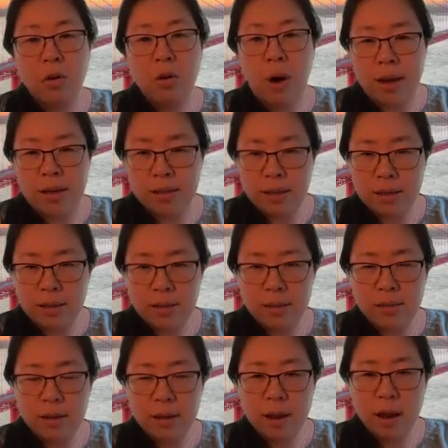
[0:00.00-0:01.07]

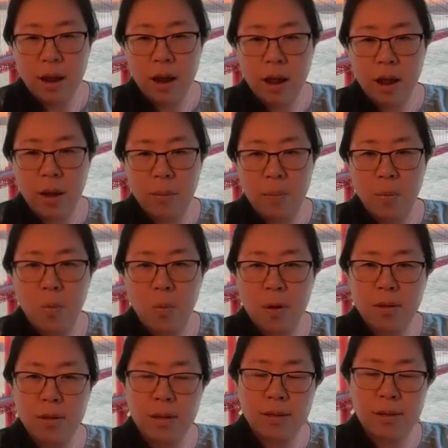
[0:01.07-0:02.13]
crisis.
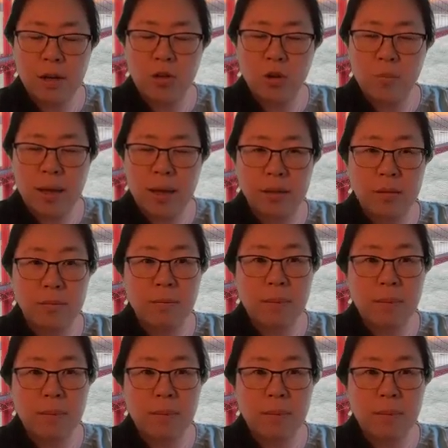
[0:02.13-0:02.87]
What's the central bank's